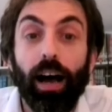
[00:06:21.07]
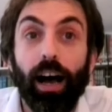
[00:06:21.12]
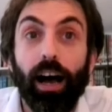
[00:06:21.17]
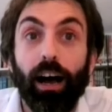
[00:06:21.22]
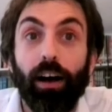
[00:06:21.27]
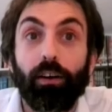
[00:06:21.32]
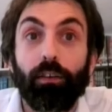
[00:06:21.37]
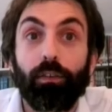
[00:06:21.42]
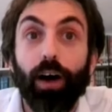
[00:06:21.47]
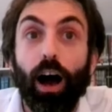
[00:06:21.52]

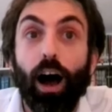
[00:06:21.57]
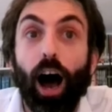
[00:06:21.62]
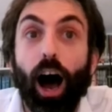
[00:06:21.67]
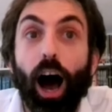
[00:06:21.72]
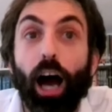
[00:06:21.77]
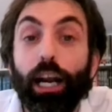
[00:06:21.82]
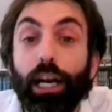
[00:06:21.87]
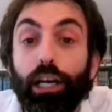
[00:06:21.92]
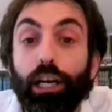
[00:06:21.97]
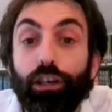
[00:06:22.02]
uh,
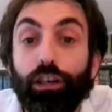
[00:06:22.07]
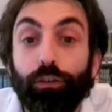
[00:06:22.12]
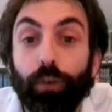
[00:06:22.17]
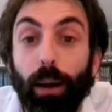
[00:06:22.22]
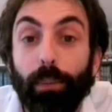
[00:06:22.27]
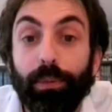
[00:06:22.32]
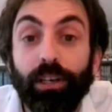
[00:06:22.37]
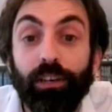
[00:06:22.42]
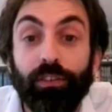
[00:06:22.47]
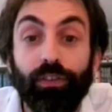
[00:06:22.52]

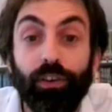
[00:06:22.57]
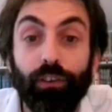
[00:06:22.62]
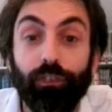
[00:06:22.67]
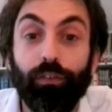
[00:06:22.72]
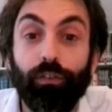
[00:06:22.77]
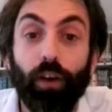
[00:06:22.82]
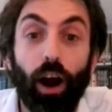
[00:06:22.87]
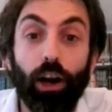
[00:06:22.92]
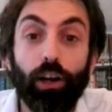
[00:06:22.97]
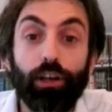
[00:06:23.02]
uninterrupted for
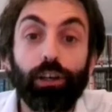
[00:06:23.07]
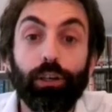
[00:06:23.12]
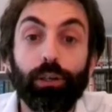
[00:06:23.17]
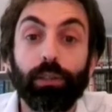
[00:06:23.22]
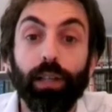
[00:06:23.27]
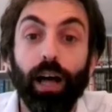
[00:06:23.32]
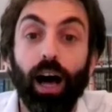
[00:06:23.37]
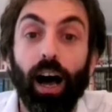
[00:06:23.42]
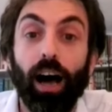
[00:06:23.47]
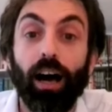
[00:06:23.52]
far
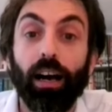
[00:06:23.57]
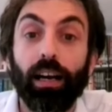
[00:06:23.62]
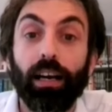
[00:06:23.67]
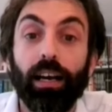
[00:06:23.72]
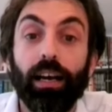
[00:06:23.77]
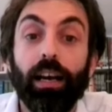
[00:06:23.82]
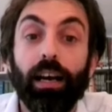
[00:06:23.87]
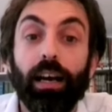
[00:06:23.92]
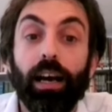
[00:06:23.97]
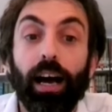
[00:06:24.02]
too long.
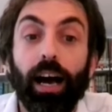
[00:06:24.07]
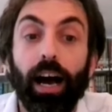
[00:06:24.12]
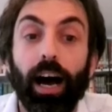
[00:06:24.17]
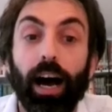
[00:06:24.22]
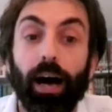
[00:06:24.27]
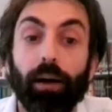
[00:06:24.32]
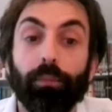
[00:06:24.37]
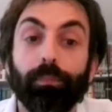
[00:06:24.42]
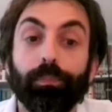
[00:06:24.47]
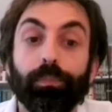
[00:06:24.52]

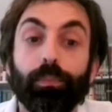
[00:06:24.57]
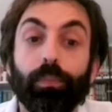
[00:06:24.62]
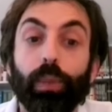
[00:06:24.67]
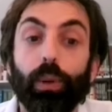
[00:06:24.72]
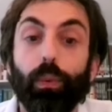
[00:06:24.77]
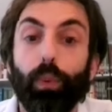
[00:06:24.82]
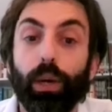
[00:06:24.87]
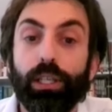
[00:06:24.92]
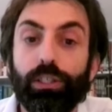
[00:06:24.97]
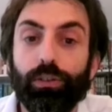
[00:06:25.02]
Um,
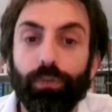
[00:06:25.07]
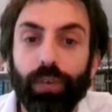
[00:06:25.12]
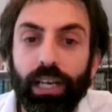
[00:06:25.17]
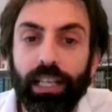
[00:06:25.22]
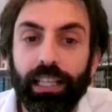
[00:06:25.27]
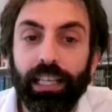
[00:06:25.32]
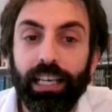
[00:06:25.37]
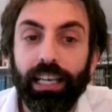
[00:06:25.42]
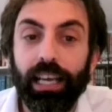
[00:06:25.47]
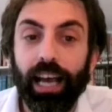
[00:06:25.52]
what's
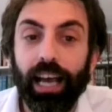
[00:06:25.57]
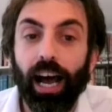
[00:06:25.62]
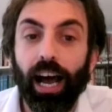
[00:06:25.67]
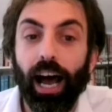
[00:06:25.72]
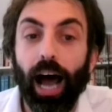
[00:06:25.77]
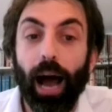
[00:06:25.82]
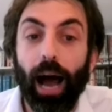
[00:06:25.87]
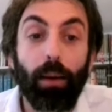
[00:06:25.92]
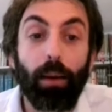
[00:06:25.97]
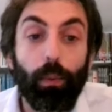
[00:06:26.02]
really
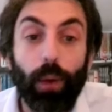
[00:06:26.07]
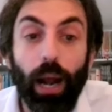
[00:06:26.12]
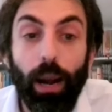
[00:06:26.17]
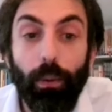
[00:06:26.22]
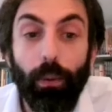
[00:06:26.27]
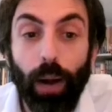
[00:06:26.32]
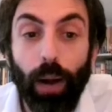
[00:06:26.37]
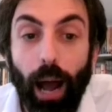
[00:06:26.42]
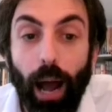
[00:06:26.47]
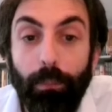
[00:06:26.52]
uh,
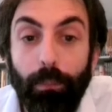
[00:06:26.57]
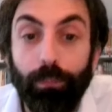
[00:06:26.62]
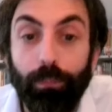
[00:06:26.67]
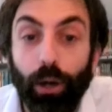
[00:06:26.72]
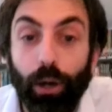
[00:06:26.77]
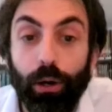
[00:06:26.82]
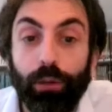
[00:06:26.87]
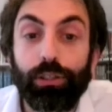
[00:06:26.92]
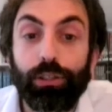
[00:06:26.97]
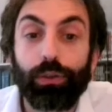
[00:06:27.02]
what, what, I'm
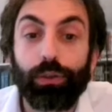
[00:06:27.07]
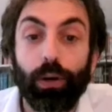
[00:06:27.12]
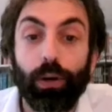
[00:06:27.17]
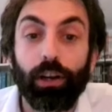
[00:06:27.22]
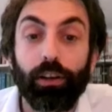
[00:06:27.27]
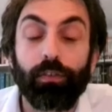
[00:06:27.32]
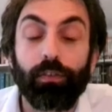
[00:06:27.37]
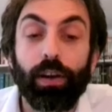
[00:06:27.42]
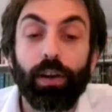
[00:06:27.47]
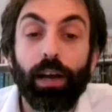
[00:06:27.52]
most
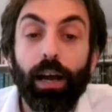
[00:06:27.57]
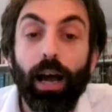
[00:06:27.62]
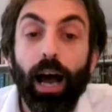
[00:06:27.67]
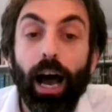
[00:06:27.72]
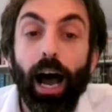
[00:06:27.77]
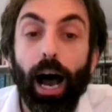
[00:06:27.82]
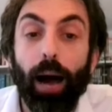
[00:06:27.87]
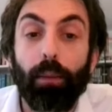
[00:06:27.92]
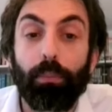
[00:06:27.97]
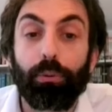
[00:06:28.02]
sort of
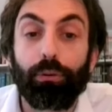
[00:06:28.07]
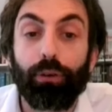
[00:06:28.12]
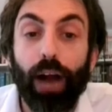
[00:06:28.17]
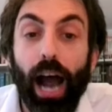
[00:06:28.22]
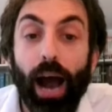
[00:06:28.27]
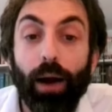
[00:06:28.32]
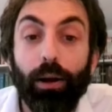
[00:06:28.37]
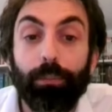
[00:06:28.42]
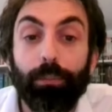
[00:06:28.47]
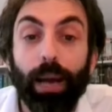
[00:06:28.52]
uh,
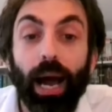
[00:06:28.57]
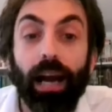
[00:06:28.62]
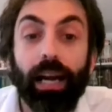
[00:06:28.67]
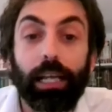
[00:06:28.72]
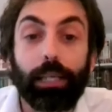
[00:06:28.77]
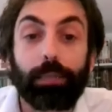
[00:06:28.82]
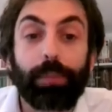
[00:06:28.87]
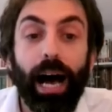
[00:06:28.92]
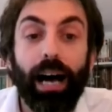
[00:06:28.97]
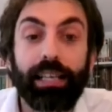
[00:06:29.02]
proud
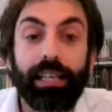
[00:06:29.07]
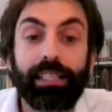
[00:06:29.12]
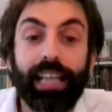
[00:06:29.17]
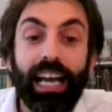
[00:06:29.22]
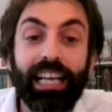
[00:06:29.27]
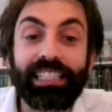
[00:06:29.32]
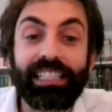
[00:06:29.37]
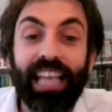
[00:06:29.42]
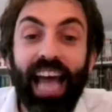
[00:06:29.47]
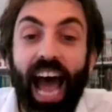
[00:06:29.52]
about is
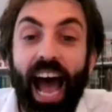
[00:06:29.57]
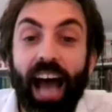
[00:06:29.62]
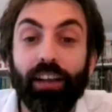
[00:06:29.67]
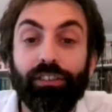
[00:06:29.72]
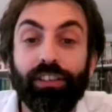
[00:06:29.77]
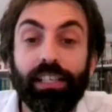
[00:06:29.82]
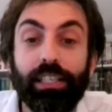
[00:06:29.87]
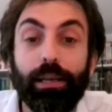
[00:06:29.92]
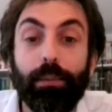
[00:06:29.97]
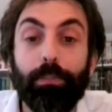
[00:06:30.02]
Palestine's
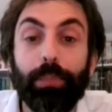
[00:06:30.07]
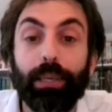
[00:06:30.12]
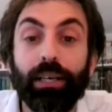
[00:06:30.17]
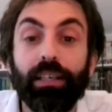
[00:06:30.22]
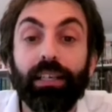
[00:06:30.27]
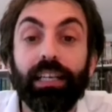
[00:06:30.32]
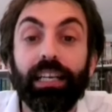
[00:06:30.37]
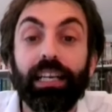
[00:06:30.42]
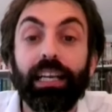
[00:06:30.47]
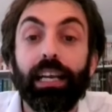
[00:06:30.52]
actions
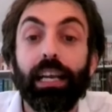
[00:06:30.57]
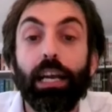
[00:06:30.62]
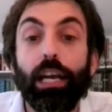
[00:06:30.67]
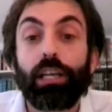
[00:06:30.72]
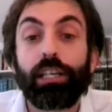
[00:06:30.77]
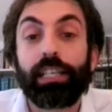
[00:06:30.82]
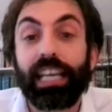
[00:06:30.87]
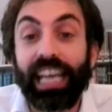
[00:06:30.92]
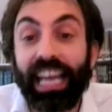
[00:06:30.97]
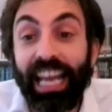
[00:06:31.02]
ability
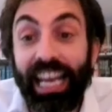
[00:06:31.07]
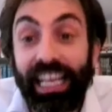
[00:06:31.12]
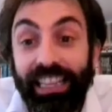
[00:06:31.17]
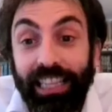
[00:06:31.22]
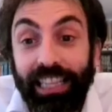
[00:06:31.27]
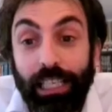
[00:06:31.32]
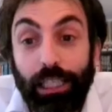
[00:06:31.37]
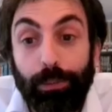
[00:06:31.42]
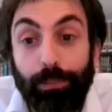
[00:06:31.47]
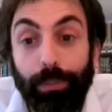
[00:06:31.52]
to
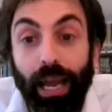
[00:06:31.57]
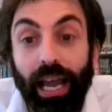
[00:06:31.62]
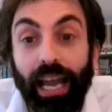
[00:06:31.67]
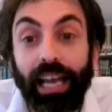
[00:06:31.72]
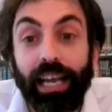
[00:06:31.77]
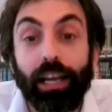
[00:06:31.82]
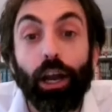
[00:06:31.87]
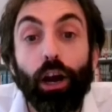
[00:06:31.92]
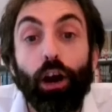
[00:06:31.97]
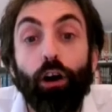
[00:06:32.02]
hit this
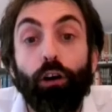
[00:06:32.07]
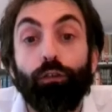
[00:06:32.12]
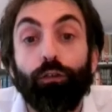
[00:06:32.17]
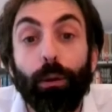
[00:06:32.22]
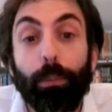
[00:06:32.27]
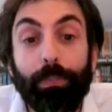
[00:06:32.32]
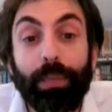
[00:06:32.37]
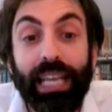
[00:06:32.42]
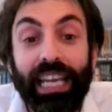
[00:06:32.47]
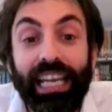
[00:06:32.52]
bank
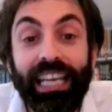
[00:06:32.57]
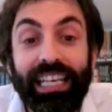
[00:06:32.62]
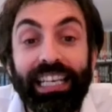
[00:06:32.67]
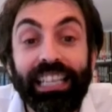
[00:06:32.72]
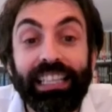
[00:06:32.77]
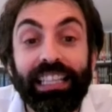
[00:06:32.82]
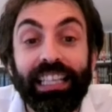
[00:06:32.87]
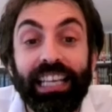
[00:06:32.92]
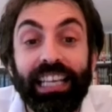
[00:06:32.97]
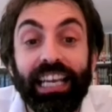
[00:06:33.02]

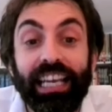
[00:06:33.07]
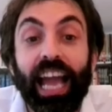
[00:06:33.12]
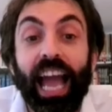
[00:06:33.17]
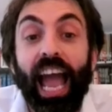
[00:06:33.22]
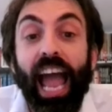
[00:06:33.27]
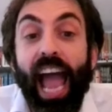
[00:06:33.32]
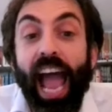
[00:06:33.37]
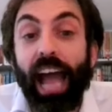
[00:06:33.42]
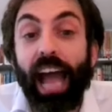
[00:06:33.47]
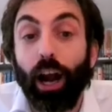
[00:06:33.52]
repeatedly
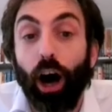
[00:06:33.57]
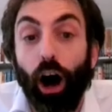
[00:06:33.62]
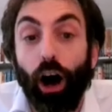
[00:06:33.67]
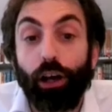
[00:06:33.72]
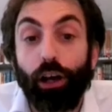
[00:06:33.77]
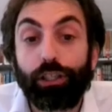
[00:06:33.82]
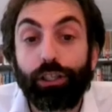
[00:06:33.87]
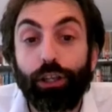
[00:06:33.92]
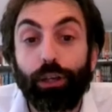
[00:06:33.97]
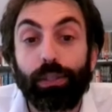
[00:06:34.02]
and
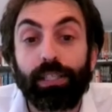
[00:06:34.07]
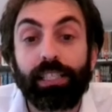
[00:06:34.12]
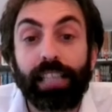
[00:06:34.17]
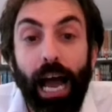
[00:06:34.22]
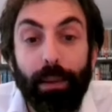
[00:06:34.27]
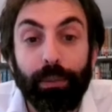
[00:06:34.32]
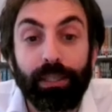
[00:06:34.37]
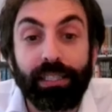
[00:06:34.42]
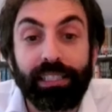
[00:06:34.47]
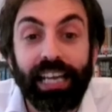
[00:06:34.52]
also
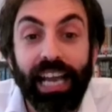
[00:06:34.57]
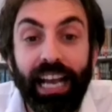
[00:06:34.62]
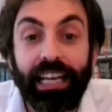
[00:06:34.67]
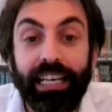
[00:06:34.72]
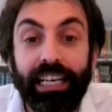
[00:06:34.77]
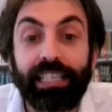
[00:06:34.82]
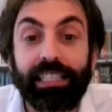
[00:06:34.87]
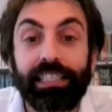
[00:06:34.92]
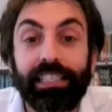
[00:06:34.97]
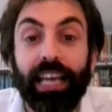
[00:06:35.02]

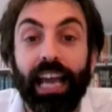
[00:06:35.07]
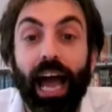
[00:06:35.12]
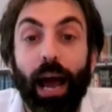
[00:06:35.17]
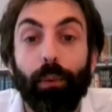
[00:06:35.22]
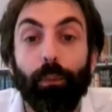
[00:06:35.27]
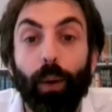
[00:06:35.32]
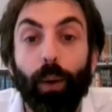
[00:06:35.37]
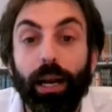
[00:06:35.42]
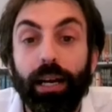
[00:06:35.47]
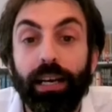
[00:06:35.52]
simultaneously.
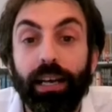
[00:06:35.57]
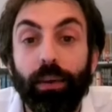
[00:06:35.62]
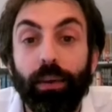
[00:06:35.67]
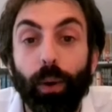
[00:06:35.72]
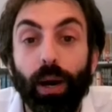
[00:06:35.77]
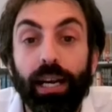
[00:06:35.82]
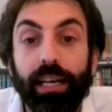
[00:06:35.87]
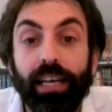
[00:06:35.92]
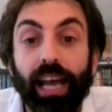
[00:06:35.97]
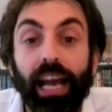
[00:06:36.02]
At one
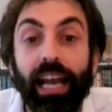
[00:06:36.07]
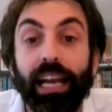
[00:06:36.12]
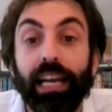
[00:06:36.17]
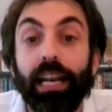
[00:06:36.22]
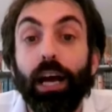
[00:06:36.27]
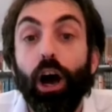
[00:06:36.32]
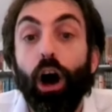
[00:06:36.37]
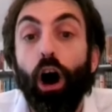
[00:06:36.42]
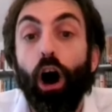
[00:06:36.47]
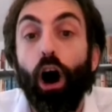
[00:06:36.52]
one
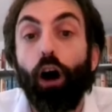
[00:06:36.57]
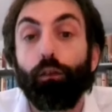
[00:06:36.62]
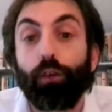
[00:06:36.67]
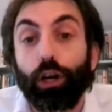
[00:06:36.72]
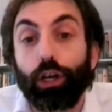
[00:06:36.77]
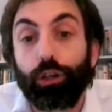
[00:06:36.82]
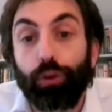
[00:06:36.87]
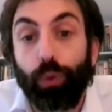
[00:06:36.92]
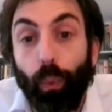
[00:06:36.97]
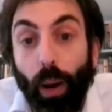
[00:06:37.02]
night,
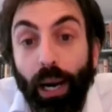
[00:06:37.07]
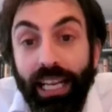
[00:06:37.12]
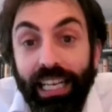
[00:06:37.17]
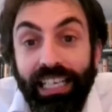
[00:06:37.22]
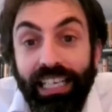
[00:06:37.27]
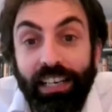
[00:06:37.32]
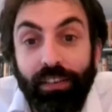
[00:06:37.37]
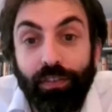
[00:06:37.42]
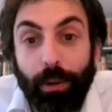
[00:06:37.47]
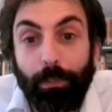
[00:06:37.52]
over
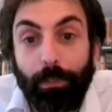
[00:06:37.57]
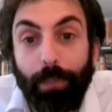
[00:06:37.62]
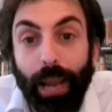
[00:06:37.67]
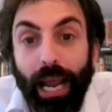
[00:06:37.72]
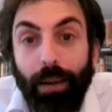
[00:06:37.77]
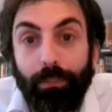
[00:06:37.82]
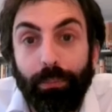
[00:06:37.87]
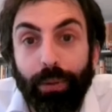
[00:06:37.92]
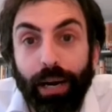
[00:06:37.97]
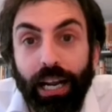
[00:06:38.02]
20 different
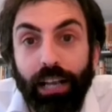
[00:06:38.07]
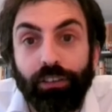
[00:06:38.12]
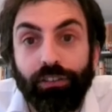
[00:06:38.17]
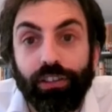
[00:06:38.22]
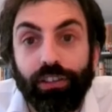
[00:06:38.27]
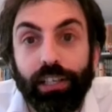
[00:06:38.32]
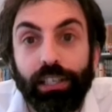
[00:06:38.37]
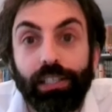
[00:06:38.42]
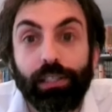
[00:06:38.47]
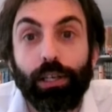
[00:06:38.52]
bank
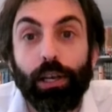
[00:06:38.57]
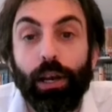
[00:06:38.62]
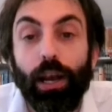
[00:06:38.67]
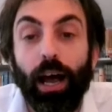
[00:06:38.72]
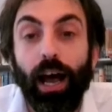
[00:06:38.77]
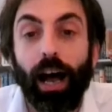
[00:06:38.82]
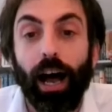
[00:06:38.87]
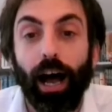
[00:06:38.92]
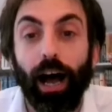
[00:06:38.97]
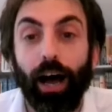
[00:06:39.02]
branches
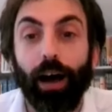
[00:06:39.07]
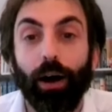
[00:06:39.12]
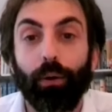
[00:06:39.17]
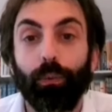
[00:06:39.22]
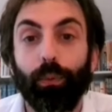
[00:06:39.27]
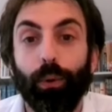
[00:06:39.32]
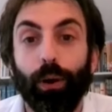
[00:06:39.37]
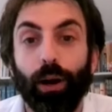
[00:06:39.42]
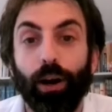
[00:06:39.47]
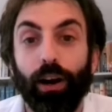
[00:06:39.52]

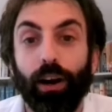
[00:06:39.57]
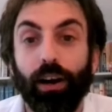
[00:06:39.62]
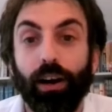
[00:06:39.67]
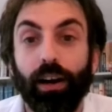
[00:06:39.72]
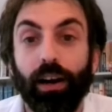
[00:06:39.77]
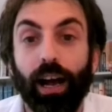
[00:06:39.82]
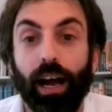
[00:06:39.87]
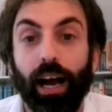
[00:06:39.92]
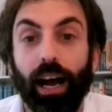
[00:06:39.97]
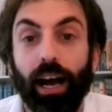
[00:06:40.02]

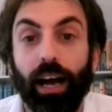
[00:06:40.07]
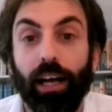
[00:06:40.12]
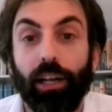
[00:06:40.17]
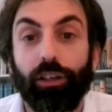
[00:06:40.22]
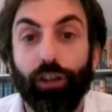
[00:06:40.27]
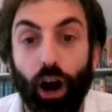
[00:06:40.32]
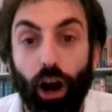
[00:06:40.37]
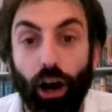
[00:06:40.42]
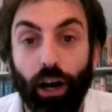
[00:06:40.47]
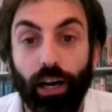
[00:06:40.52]
were
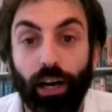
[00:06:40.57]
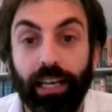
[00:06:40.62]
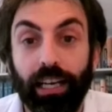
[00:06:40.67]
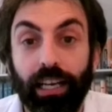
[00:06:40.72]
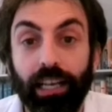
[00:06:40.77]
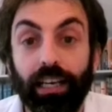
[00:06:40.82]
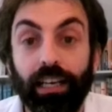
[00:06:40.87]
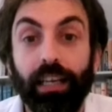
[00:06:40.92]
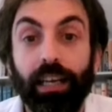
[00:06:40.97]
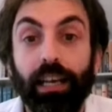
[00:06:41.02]

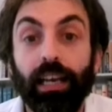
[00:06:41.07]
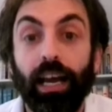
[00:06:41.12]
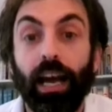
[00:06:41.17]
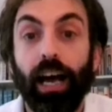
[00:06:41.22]
targeted